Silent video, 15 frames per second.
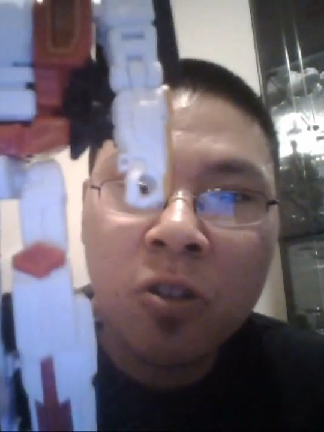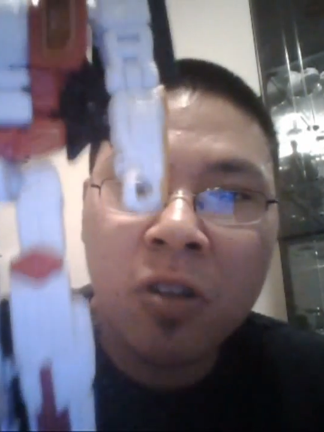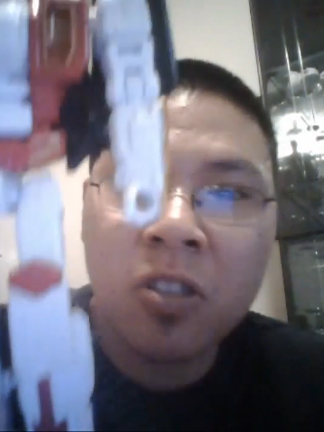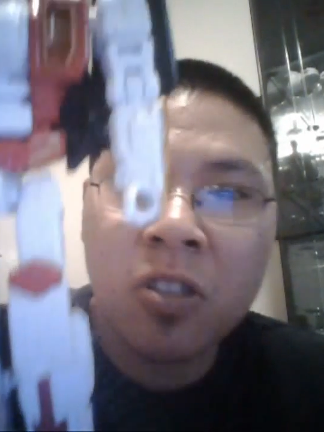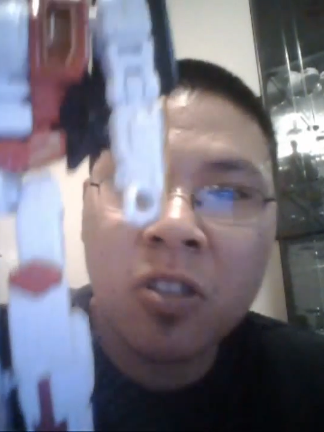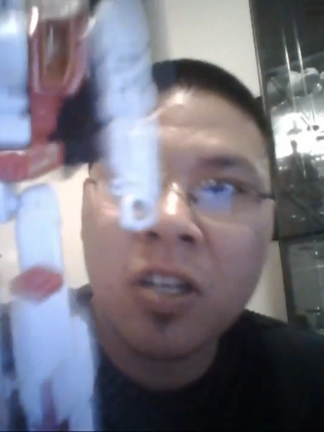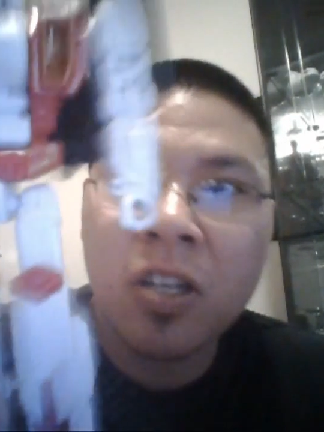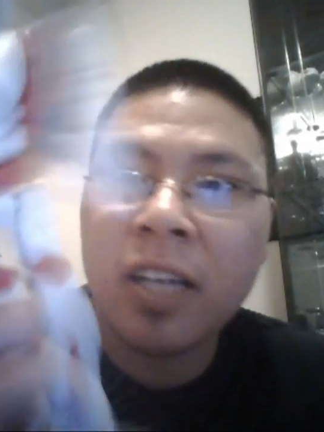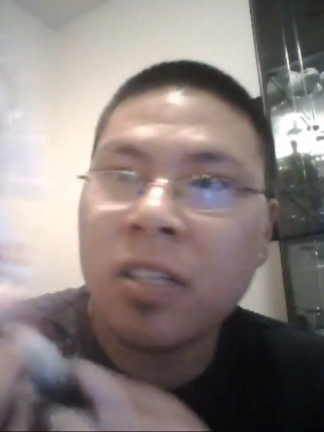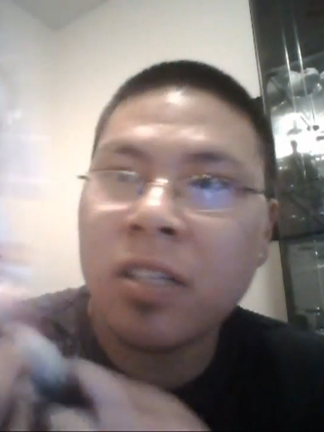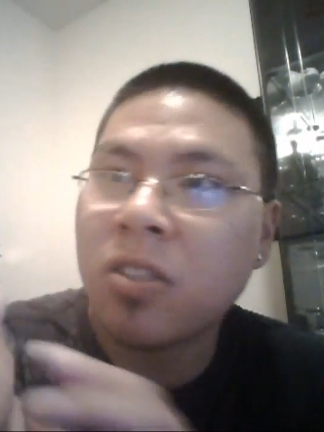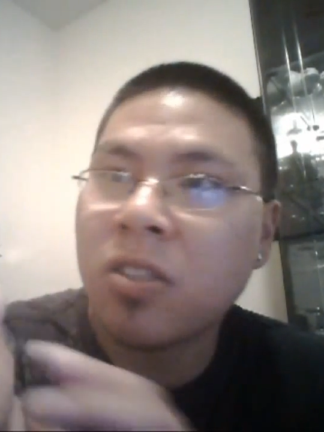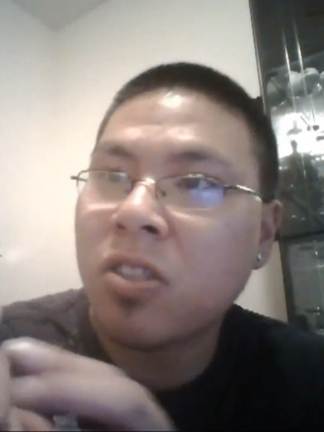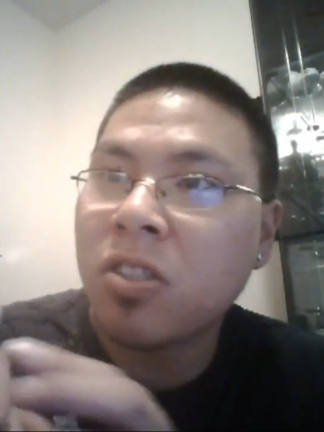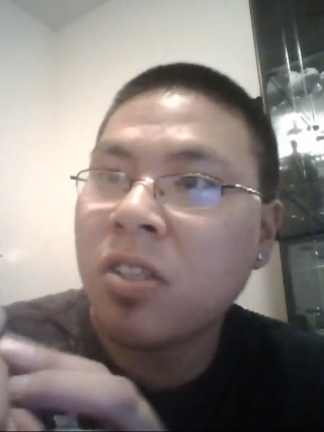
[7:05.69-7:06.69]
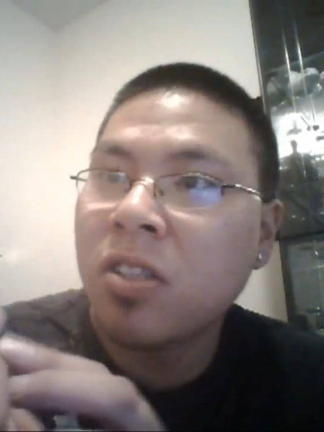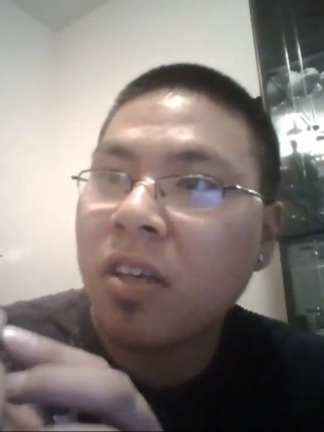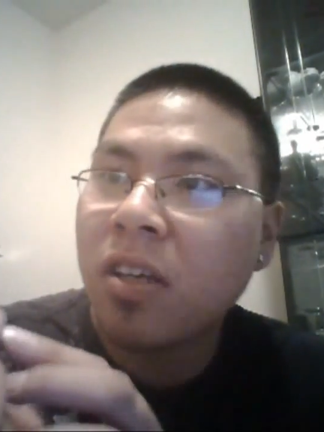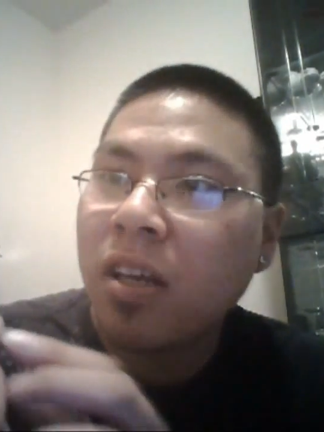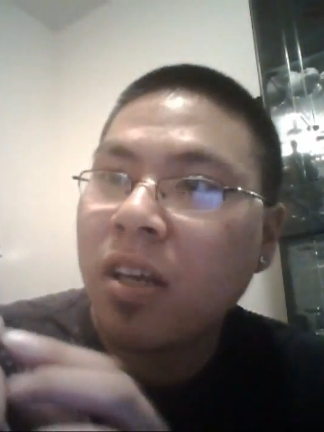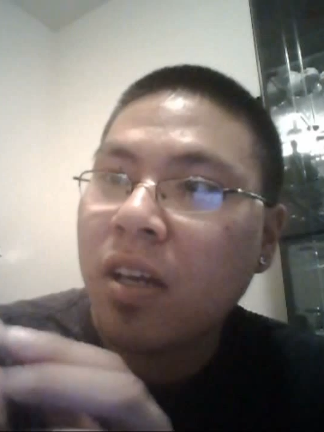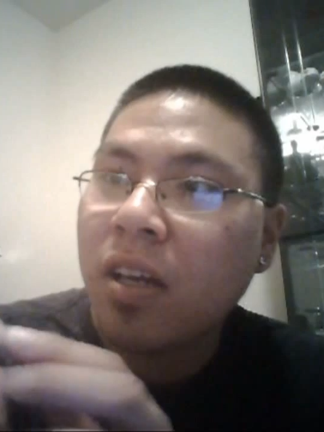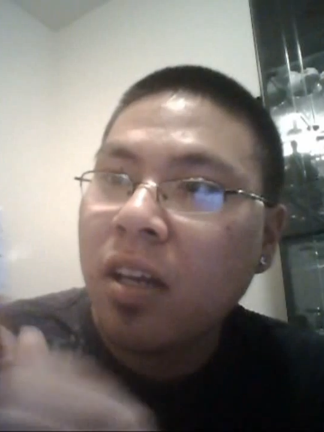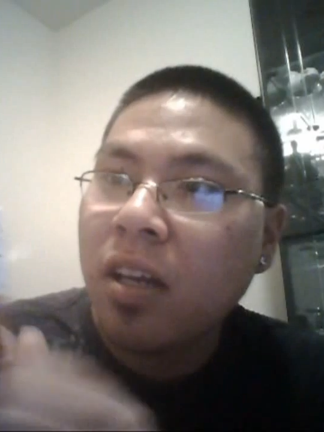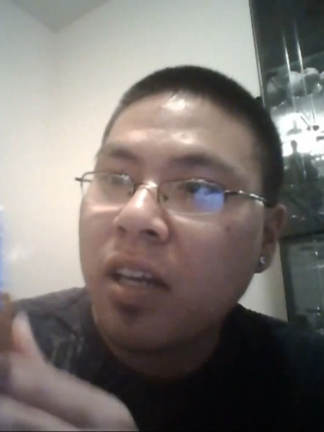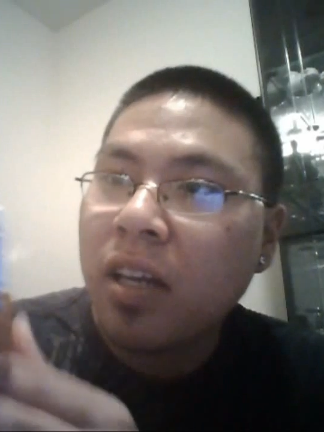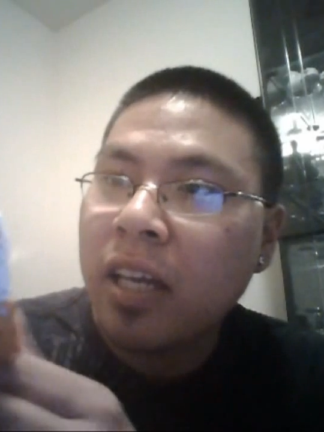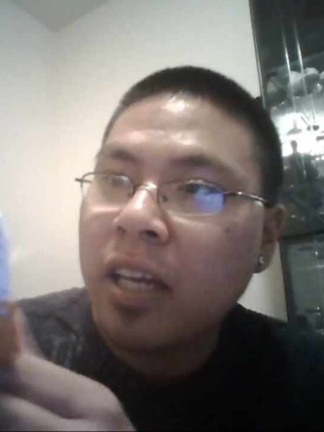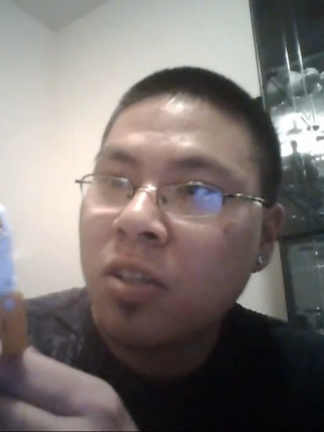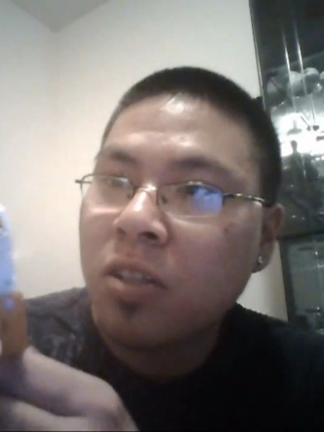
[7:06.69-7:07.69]
on this guy.
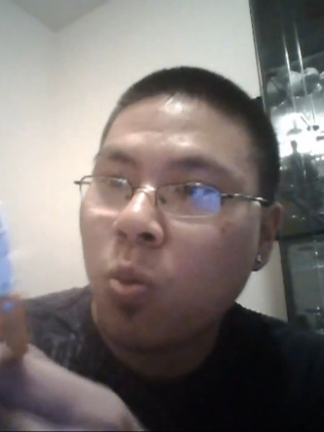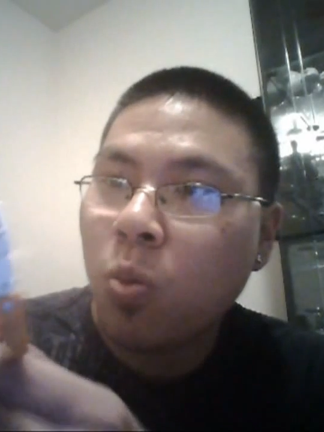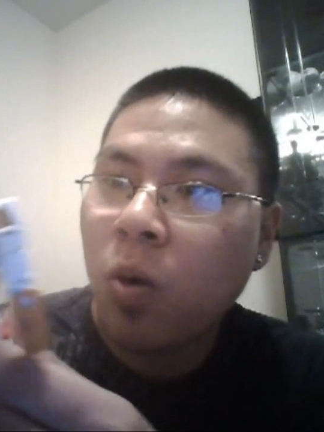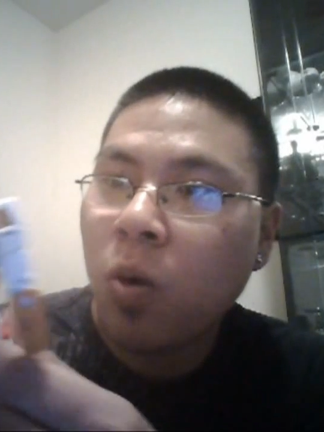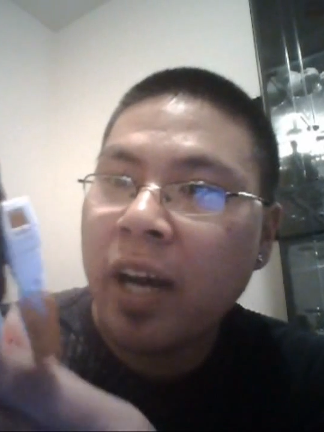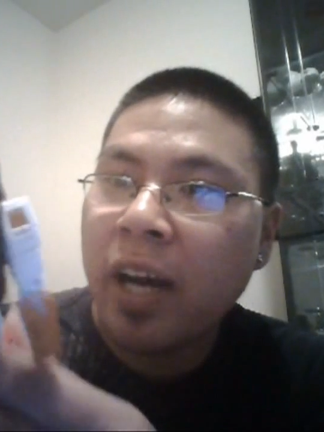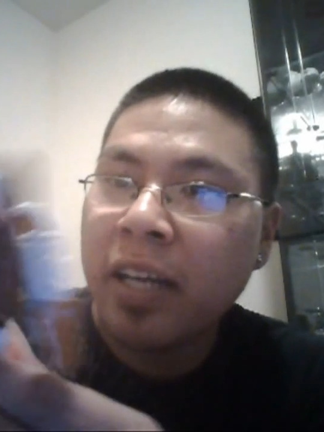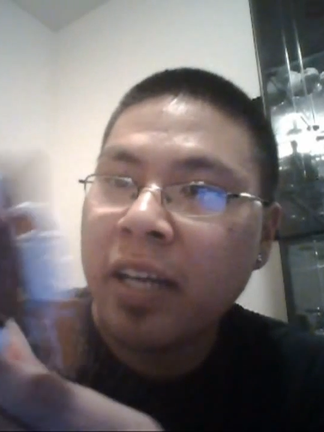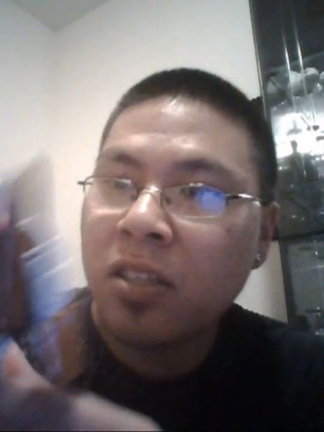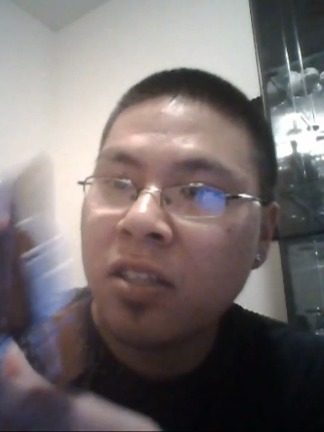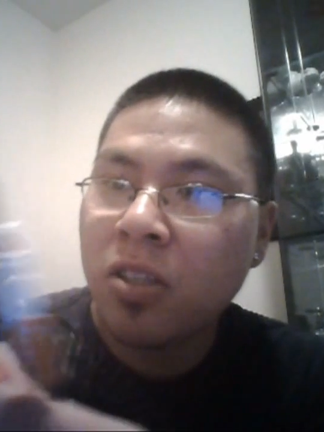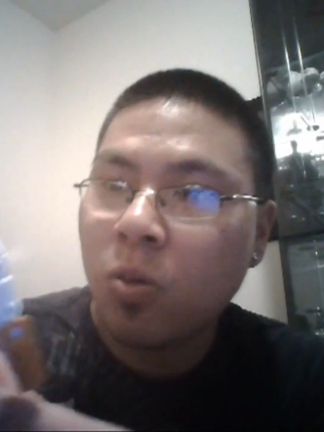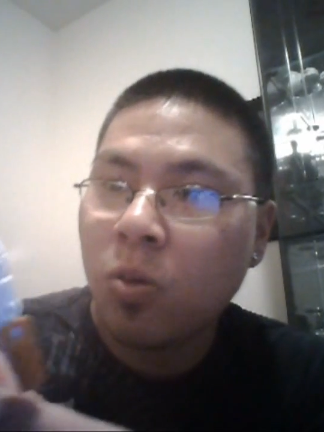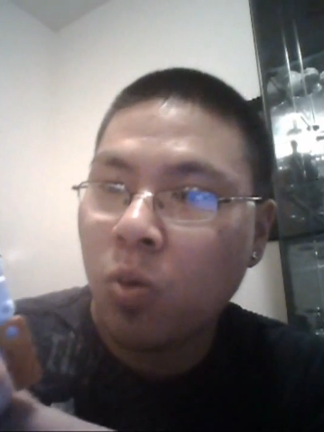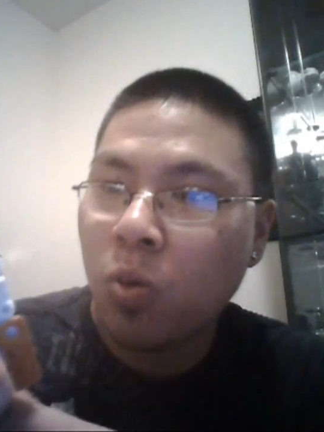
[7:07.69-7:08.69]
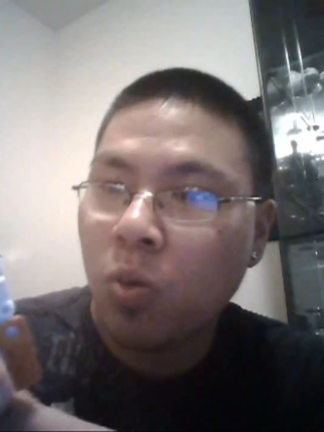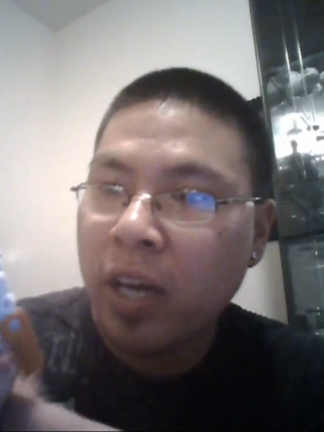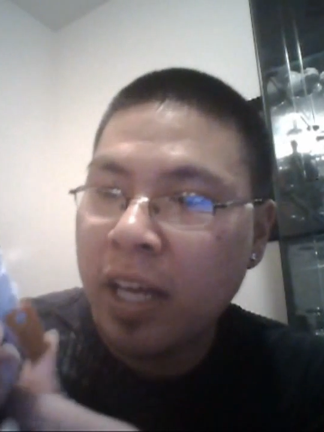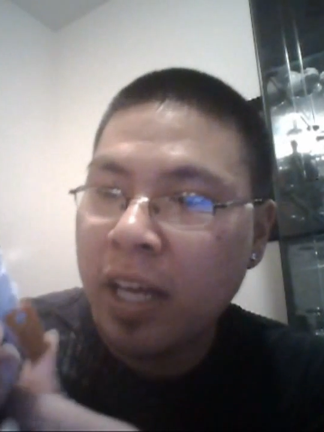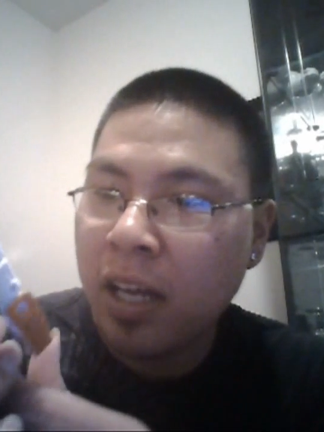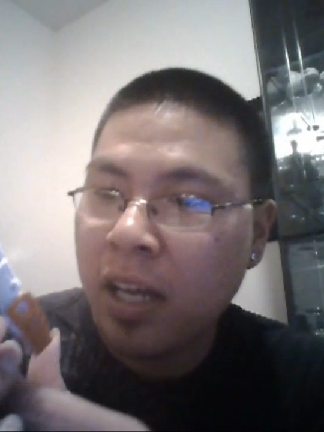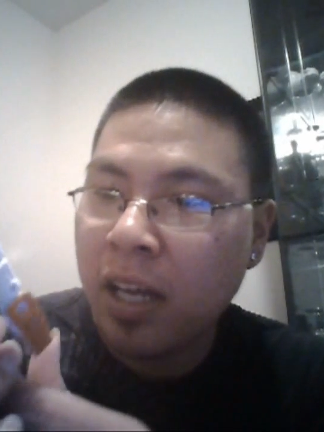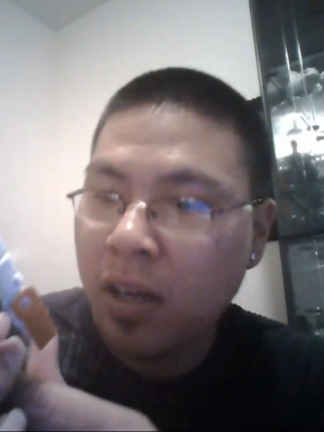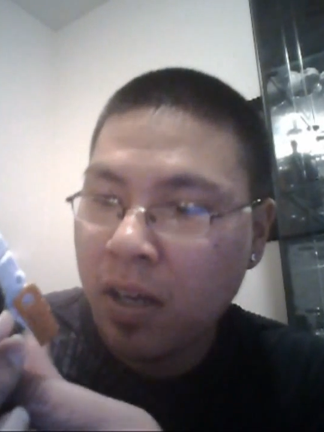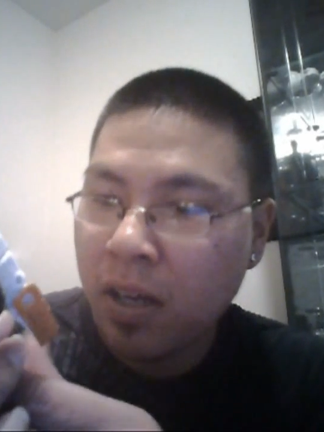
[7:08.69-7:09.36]
It's white, red,